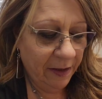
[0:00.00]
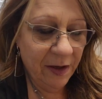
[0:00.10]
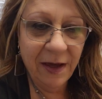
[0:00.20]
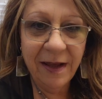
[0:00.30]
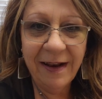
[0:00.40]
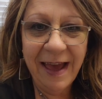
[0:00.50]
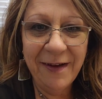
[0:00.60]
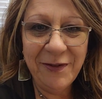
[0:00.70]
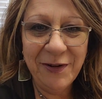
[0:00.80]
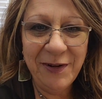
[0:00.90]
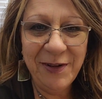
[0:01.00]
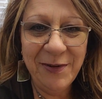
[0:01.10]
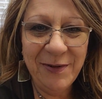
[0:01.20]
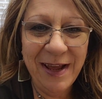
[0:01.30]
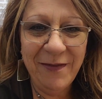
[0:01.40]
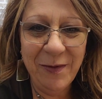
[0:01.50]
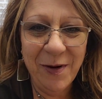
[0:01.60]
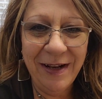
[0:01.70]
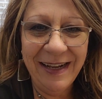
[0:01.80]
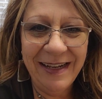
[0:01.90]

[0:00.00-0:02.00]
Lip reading: Good afternoon, everyone.